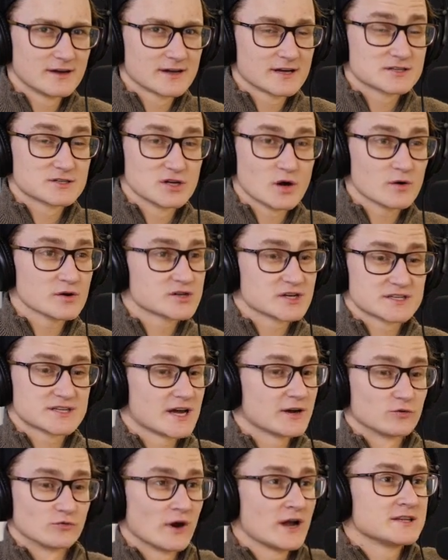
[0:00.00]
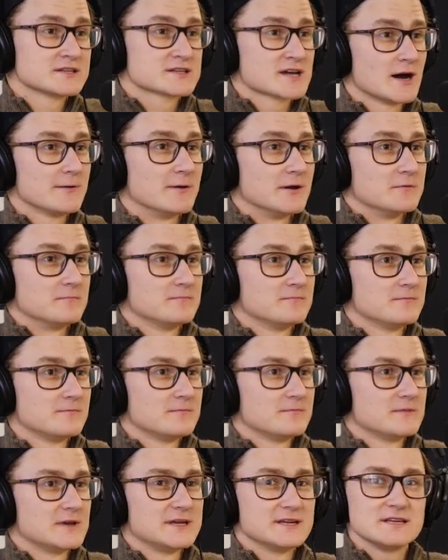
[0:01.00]
Because Noah just said, rain's coming.
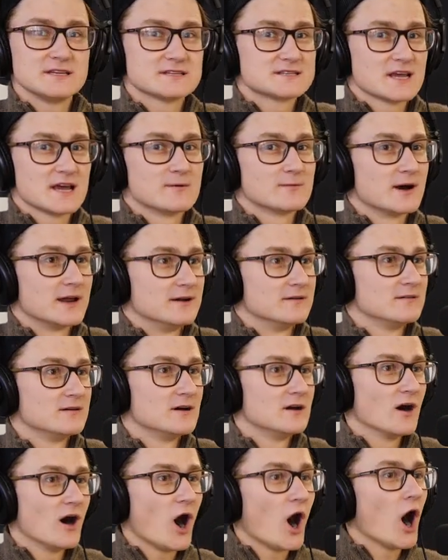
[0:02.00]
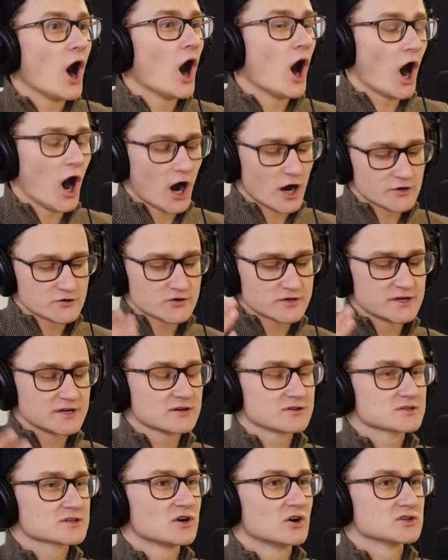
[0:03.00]
He didn't say when. A hundred
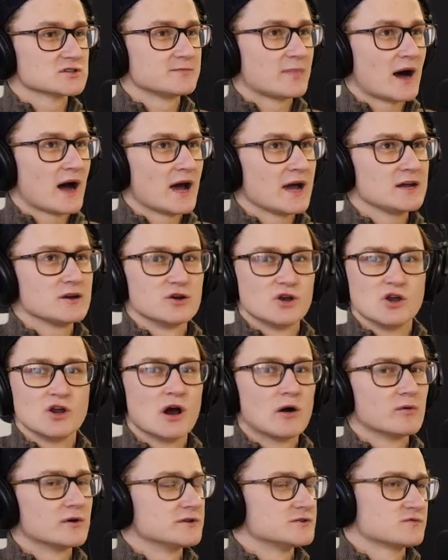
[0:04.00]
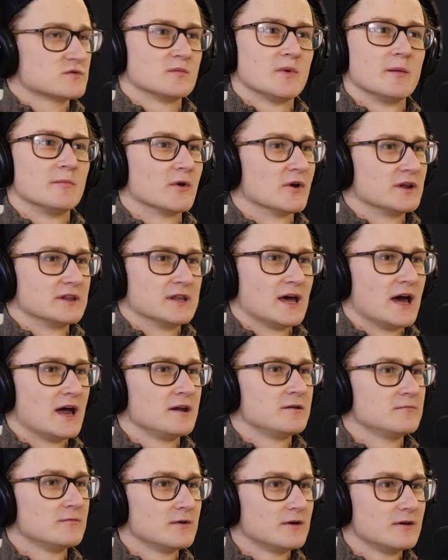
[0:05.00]
years goes by, no one's remembering
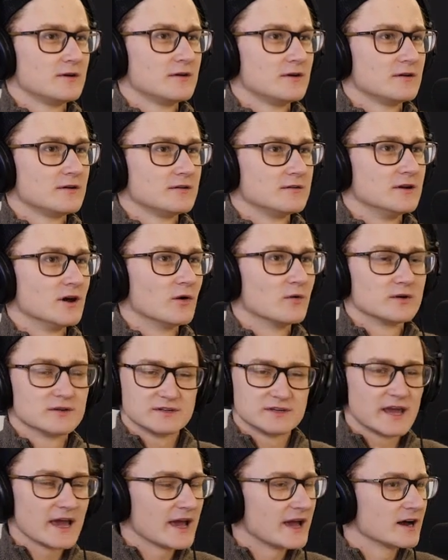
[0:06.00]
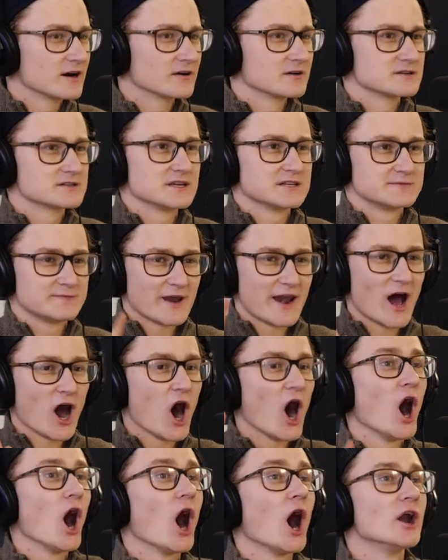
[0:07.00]
that. No one cares. It's been a
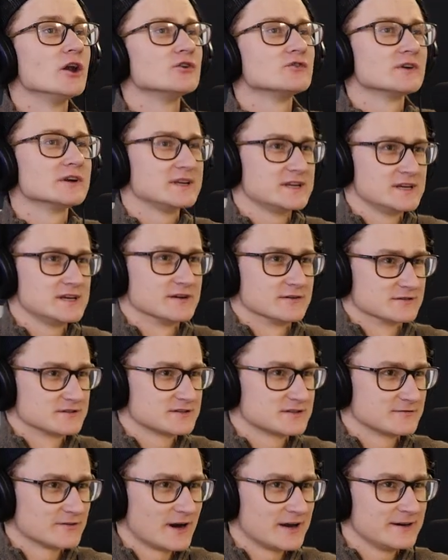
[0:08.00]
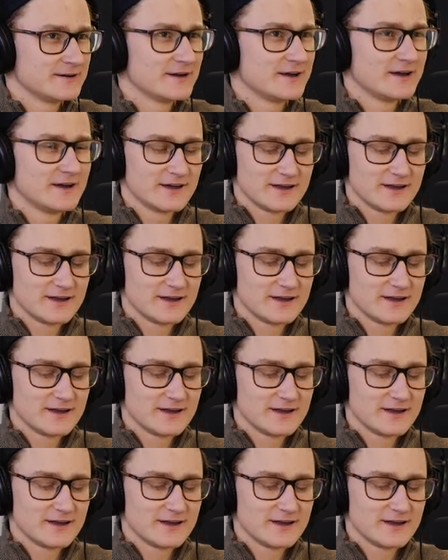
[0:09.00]
hundred years, right?